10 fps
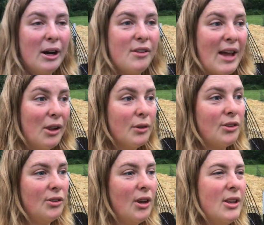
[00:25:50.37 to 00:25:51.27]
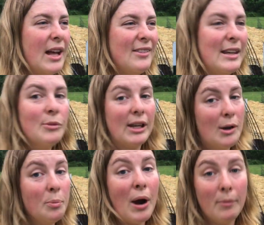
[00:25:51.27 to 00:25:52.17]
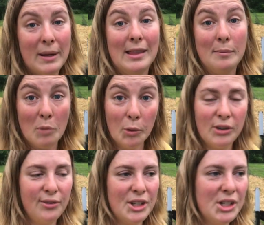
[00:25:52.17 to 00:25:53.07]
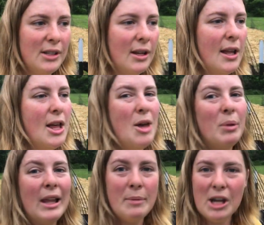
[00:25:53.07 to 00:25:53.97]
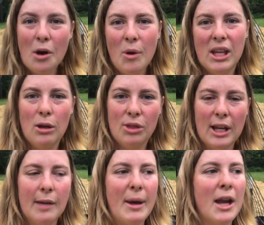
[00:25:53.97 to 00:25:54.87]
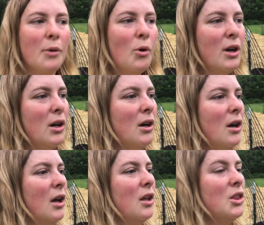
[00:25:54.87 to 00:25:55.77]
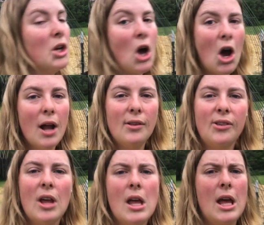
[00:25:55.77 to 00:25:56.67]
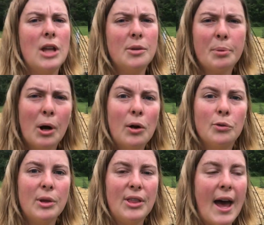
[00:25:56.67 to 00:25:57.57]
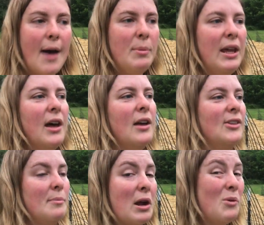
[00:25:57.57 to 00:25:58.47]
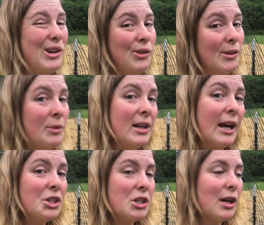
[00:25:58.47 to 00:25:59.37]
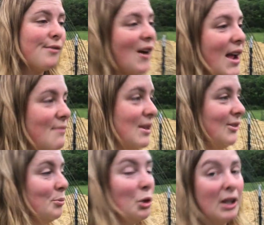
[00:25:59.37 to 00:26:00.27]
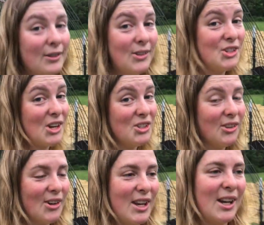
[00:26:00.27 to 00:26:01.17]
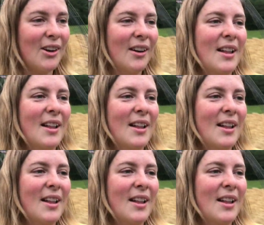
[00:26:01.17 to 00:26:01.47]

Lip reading: That seems like it would probably be the most efficient. But let me know what you think about it. What are the cons and the pros with that? Because I might want to do something next year if I get some really good suggestions on here.